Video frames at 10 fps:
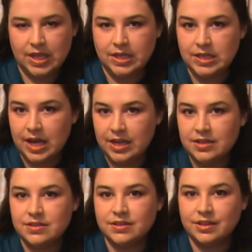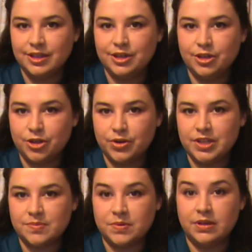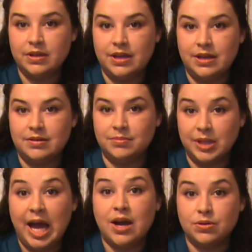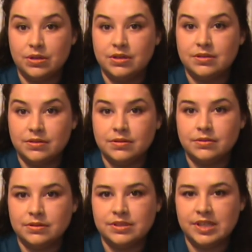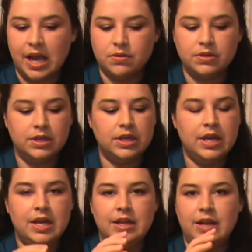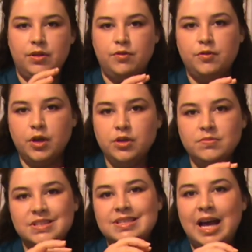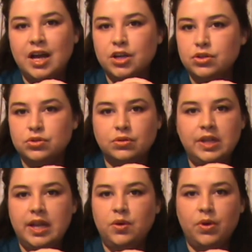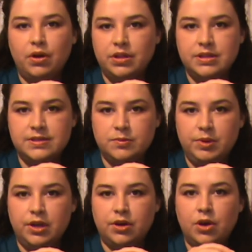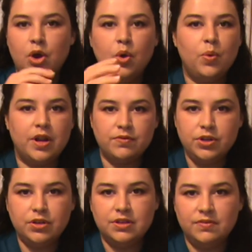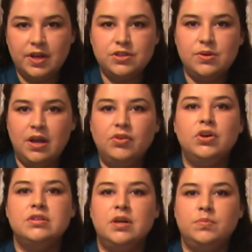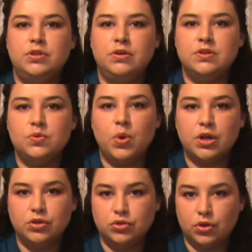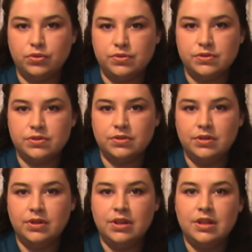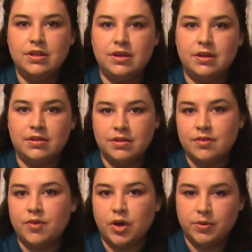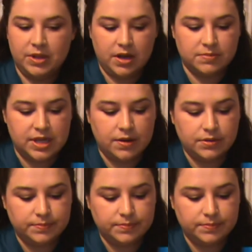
Nice, clear, crisp, and loud sound. Now the volume is not controlled anywhere on this speaker. Whatever device you have it hooked up to is what controls the, the volume that comes out.